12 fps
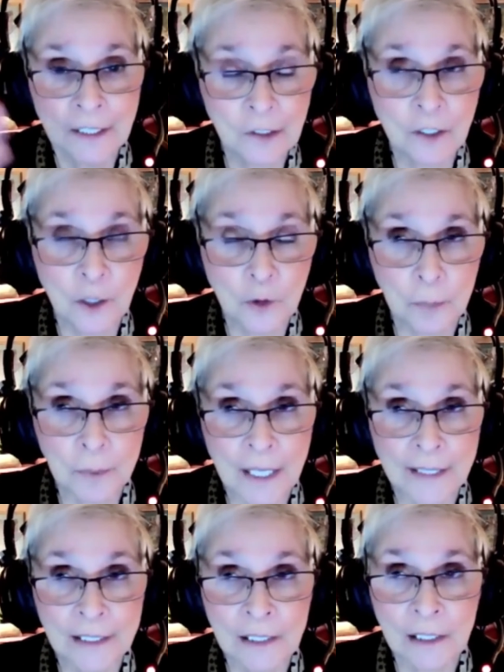He's another
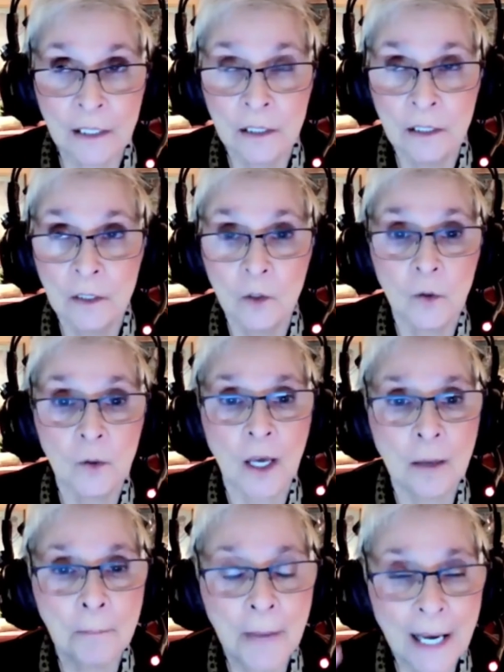planet.
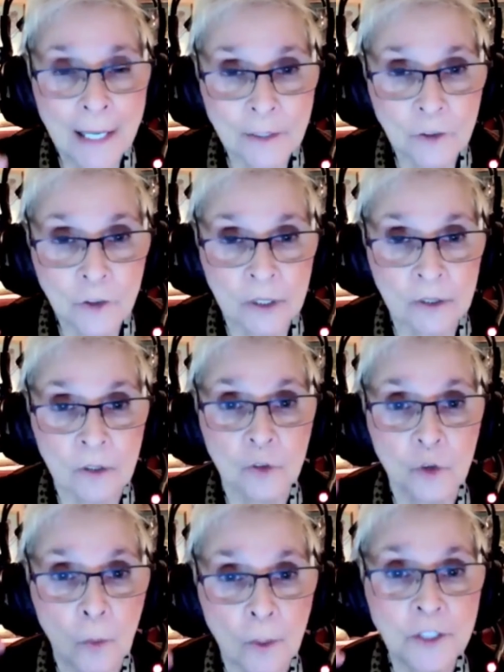Imagine
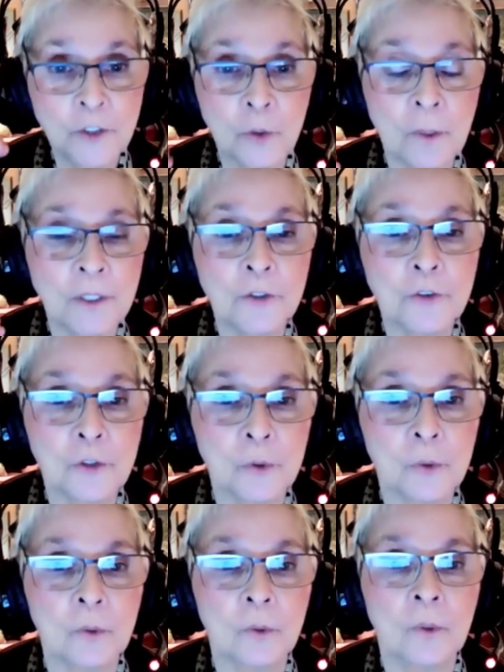
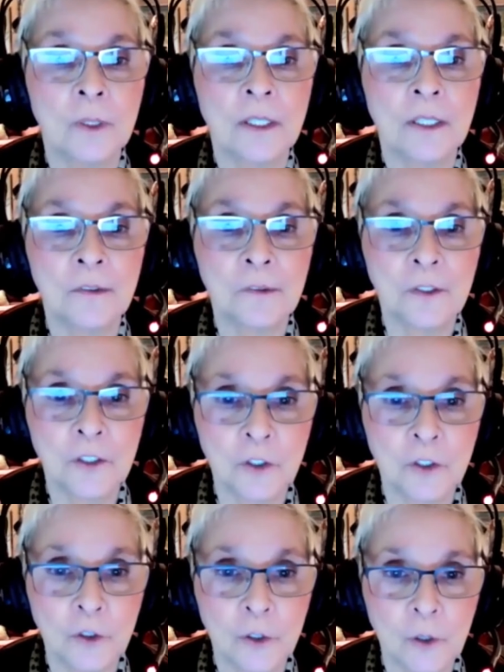2022 is the
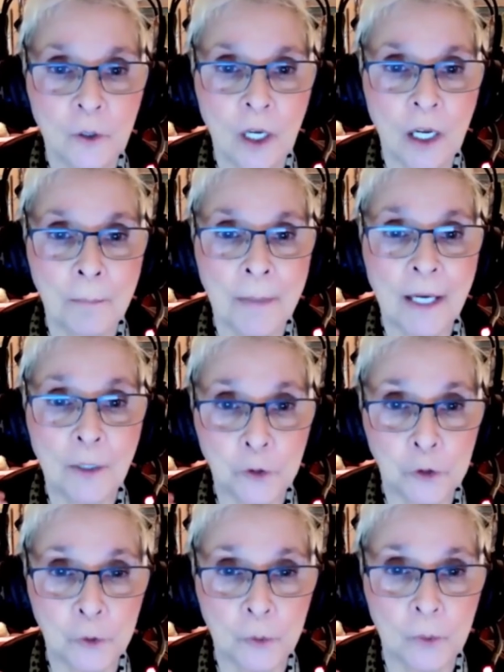year about
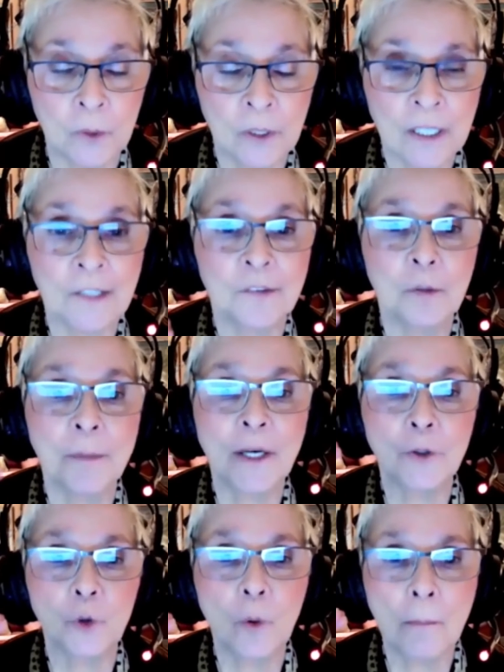you. It's about
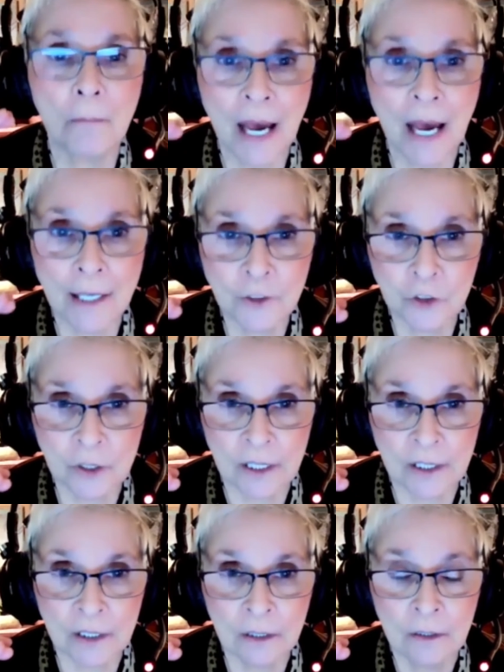you imagining
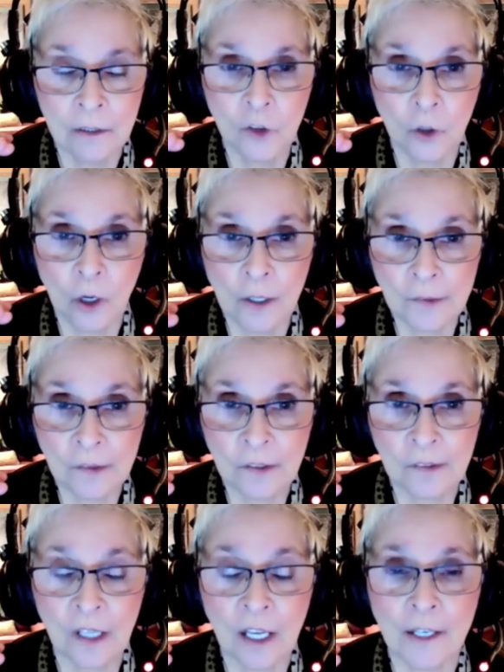your heart's
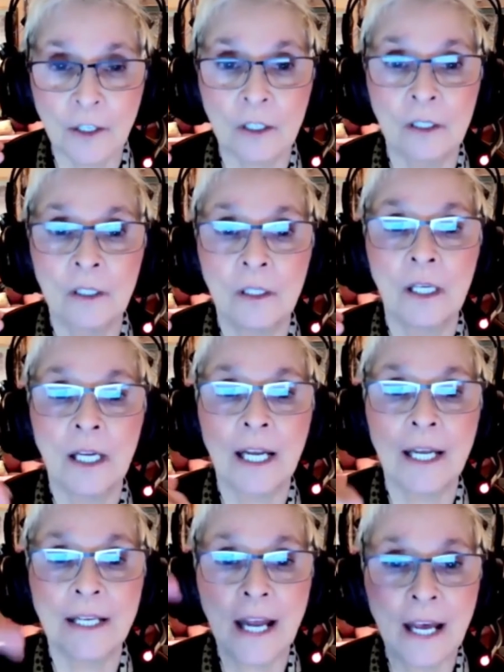desire
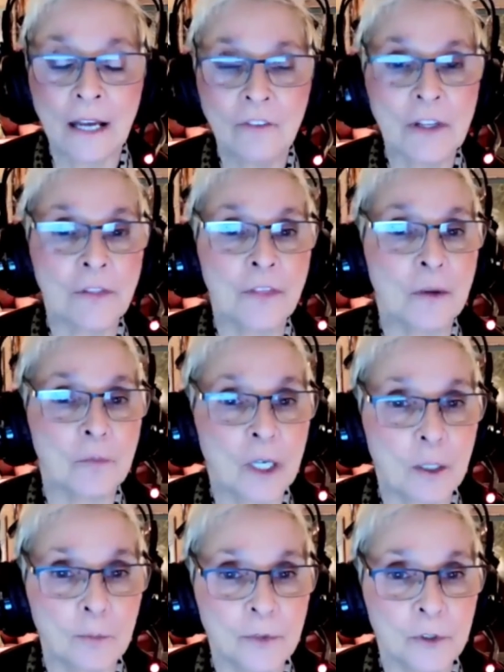and having them
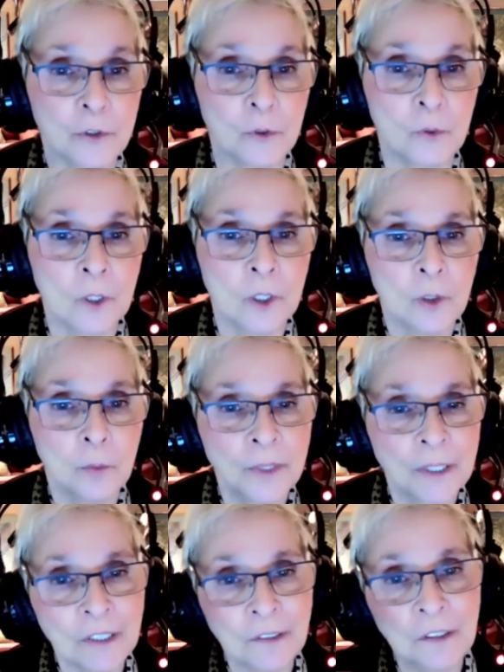come to you.
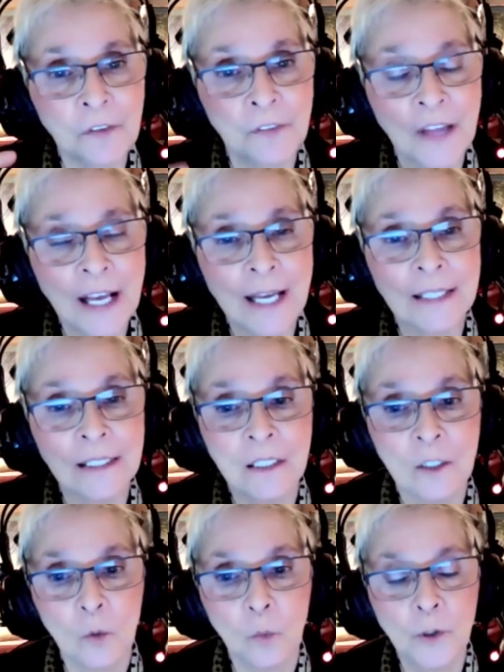But isn't that
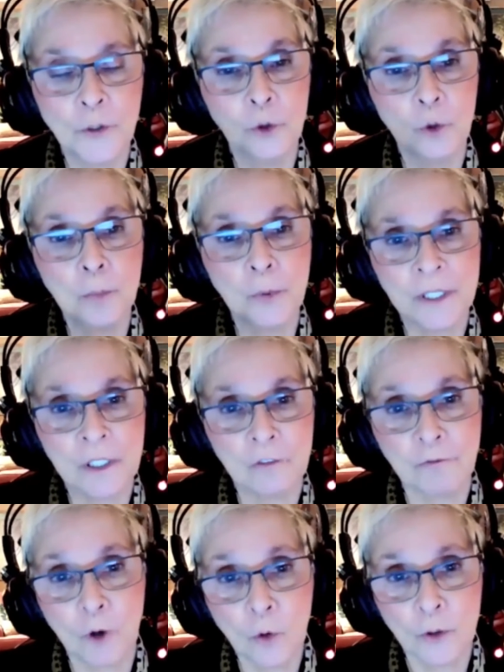what you're bringing
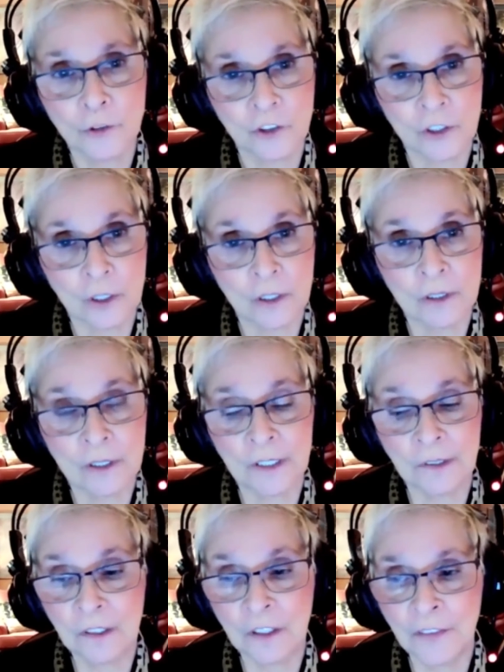forward, Sharon?
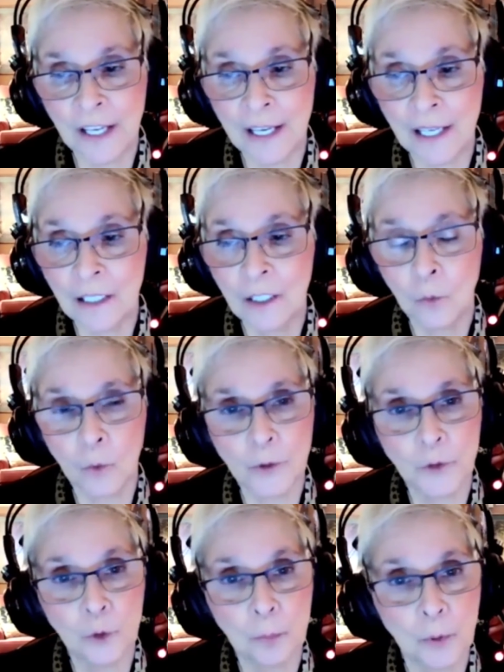Isn't that what
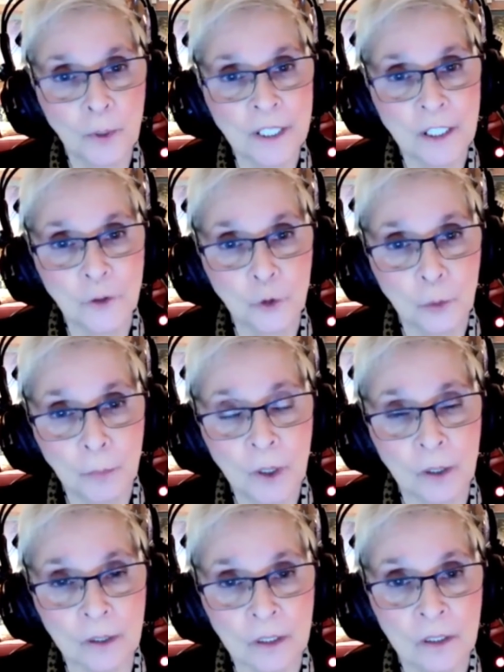you're putting in your
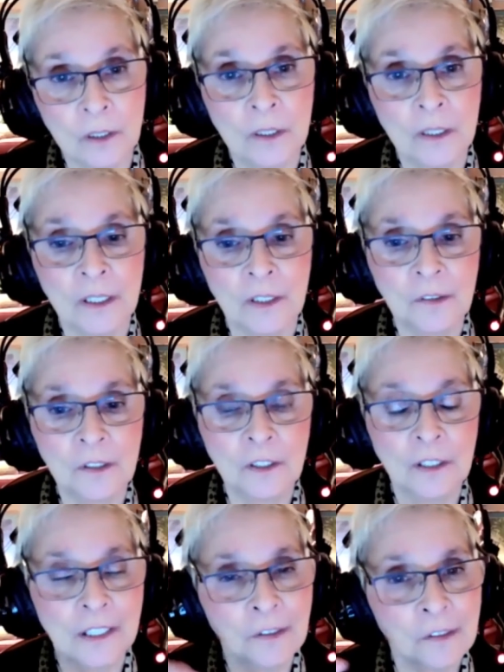book?
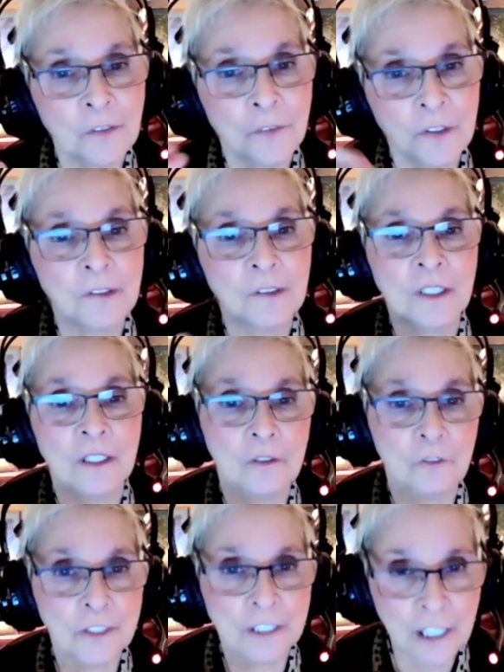Isn't this the
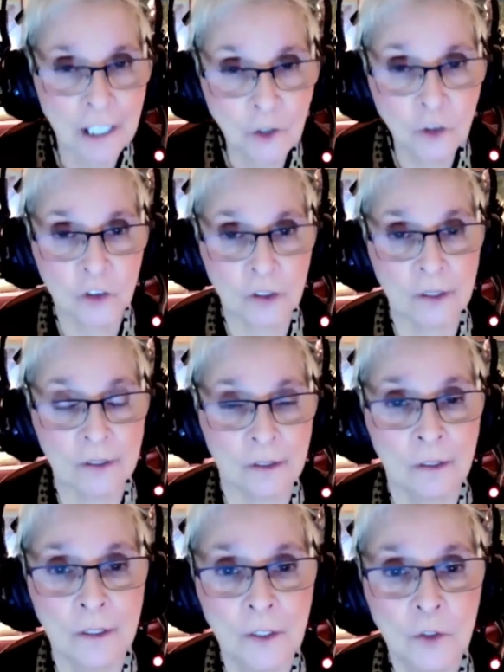invitation
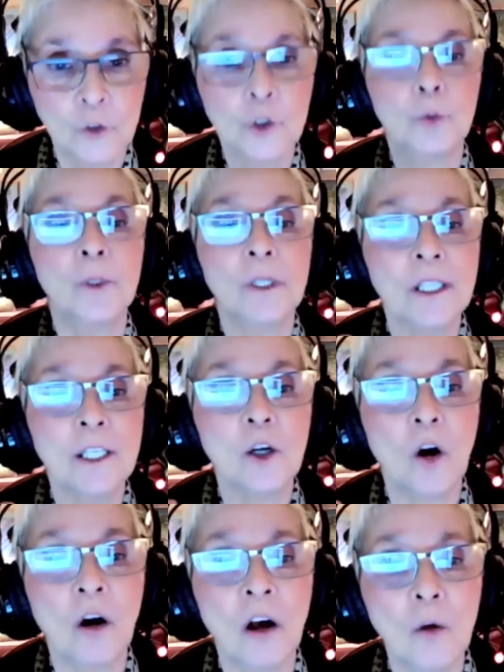to really
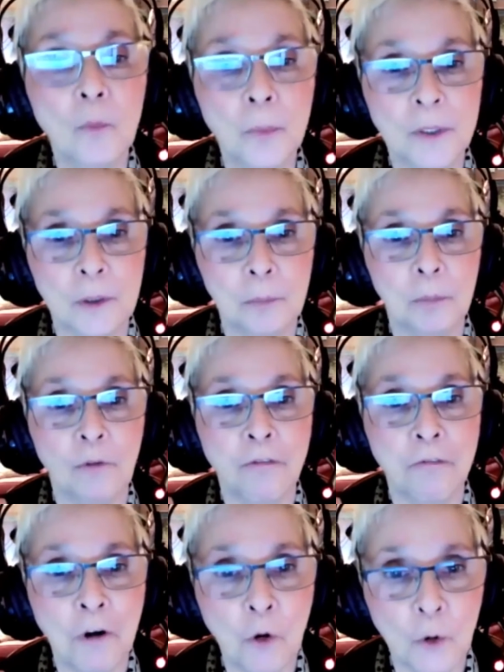call people
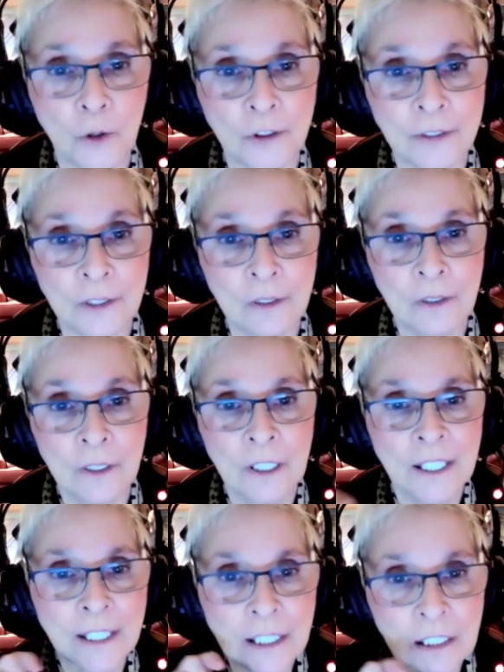forward
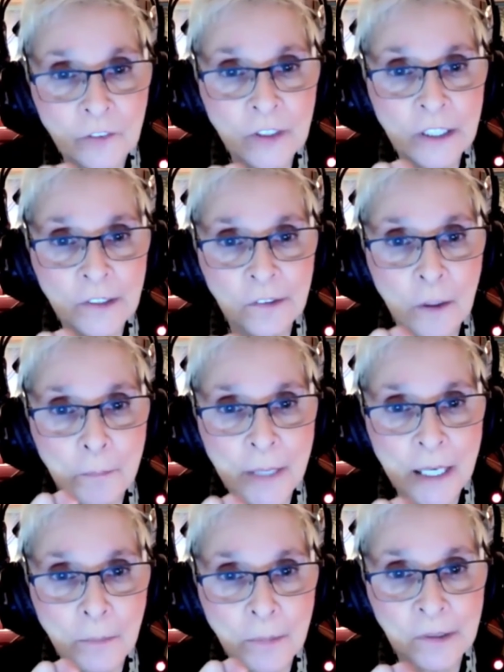even it's a
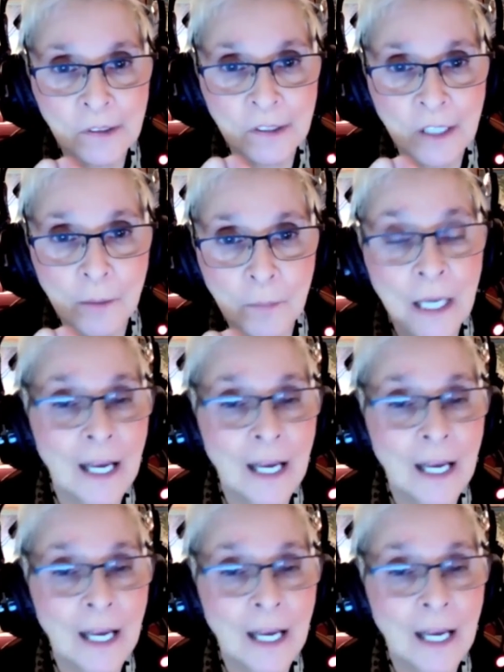baby step.